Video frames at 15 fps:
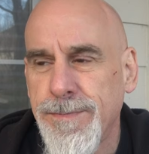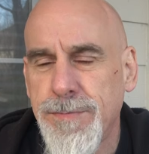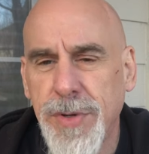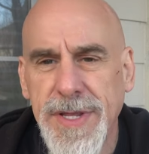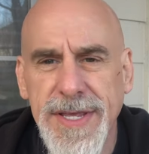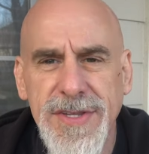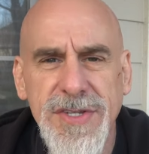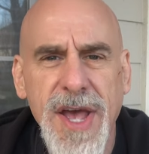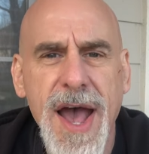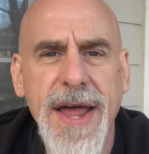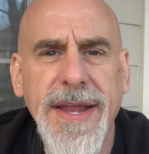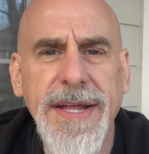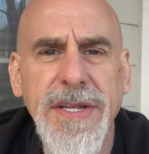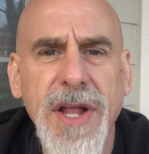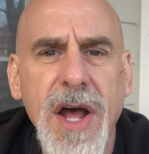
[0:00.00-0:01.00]
but he's
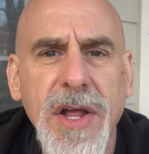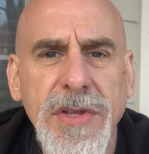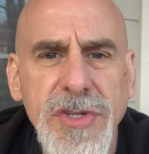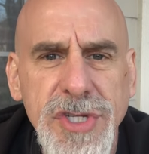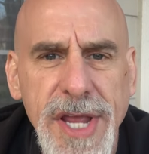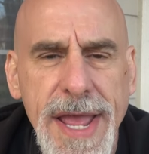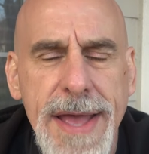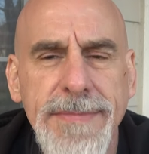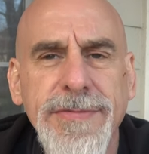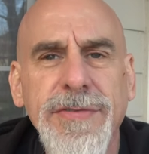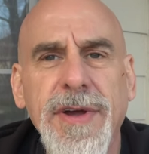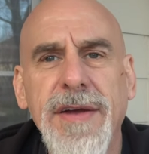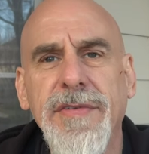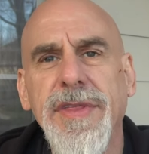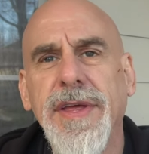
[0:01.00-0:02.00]
got a, a jam
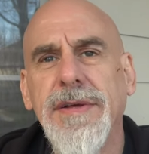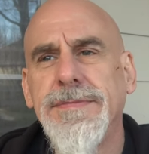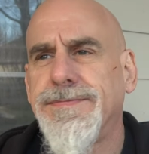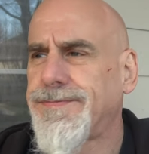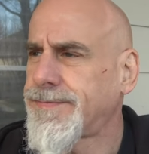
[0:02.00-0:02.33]
for everything.